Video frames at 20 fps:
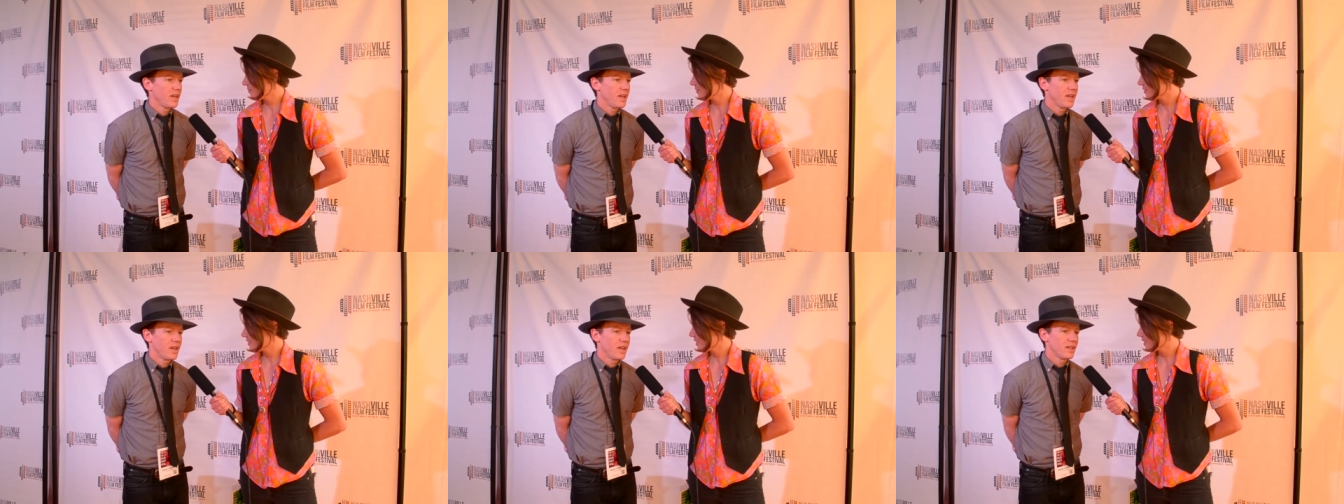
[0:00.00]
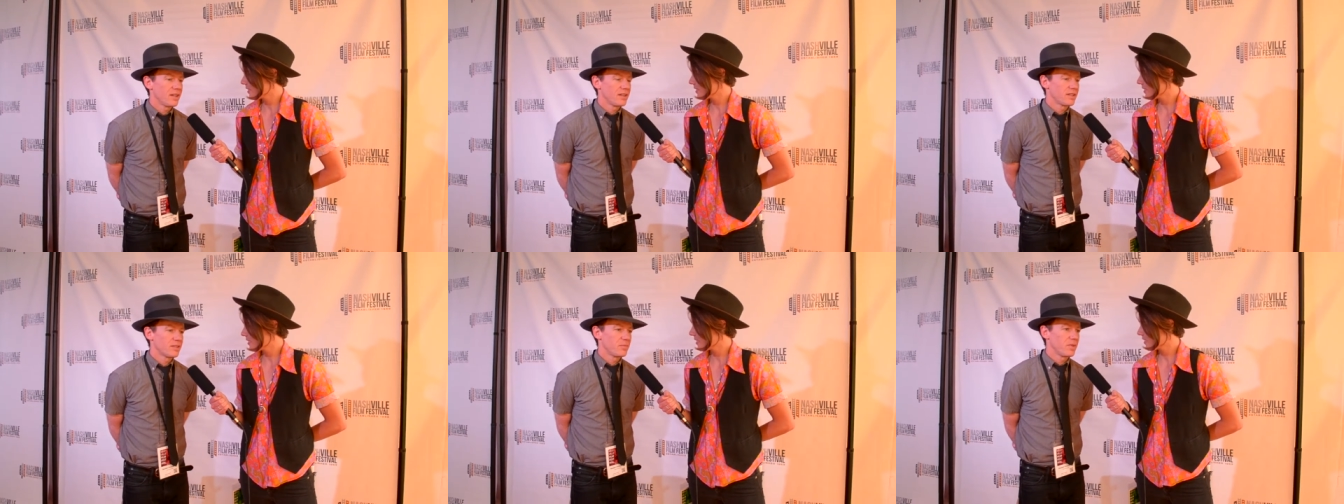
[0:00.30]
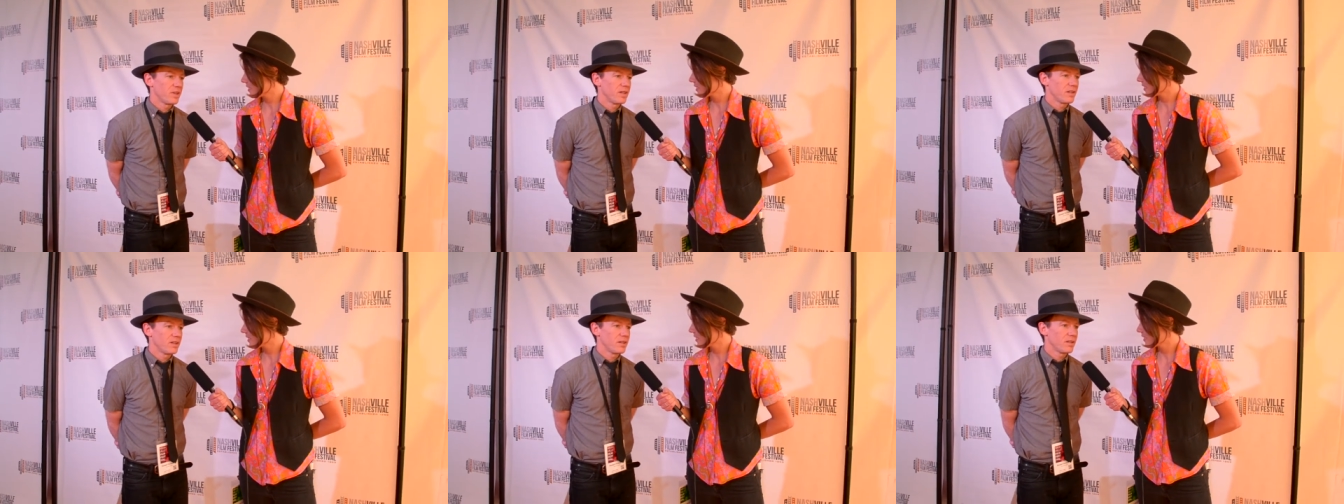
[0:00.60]
And it's
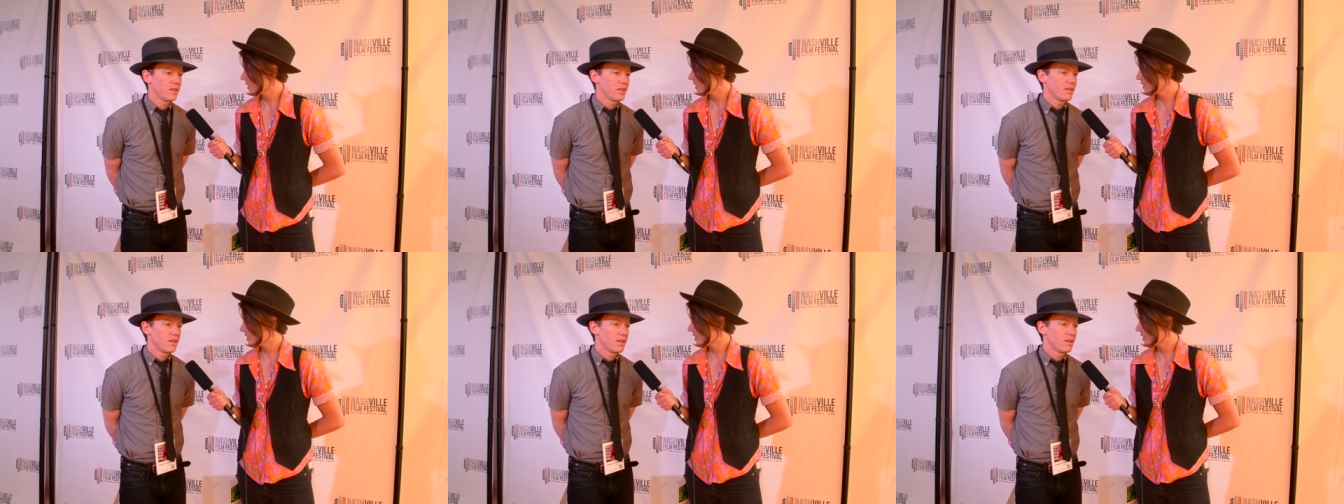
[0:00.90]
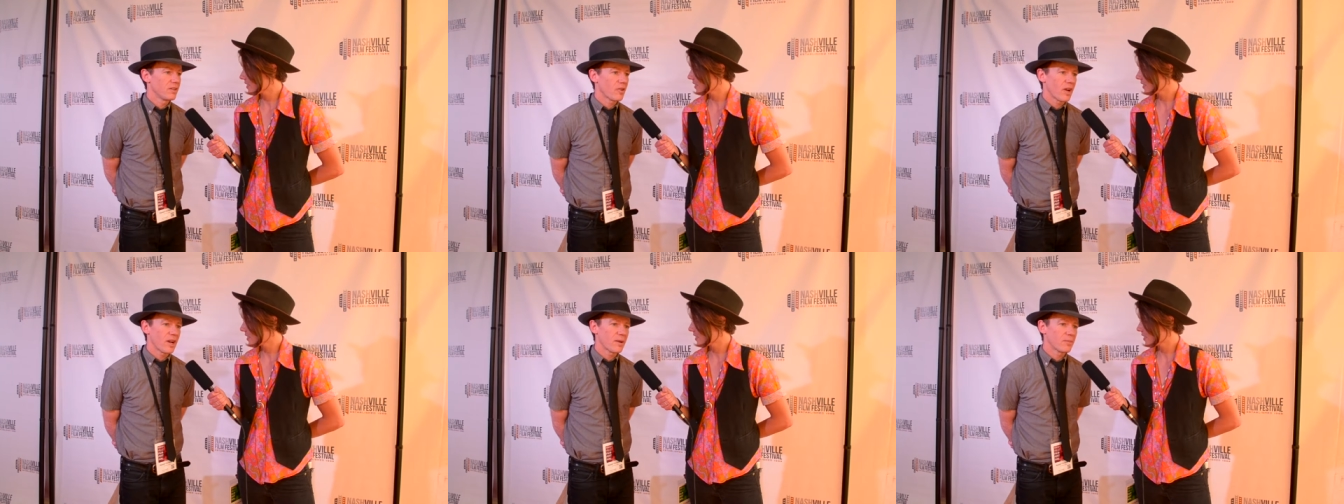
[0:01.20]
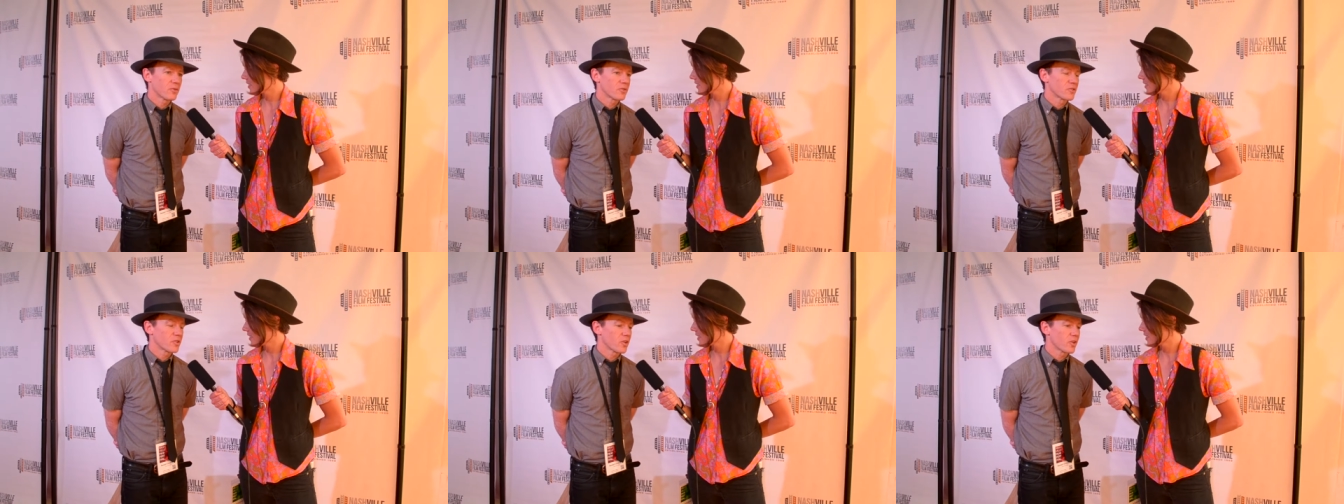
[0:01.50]
been an
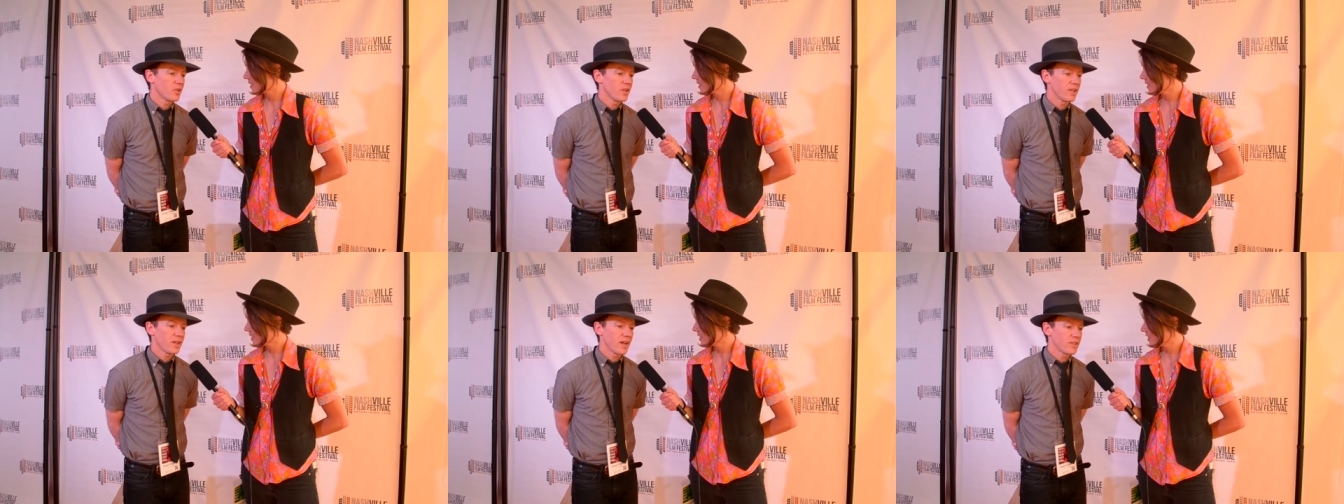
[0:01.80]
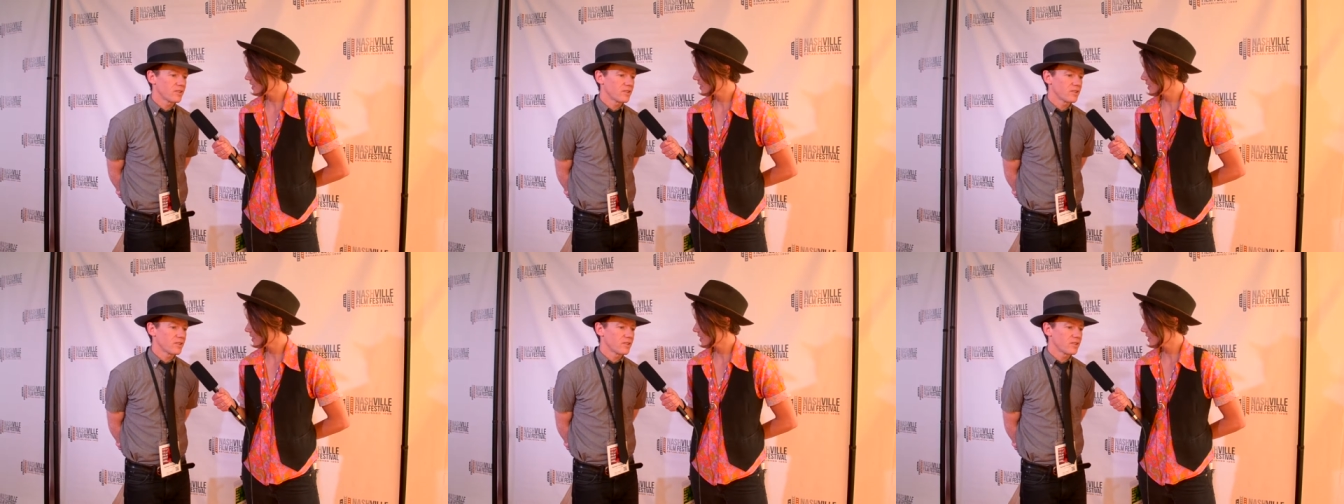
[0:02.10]
incredible journey.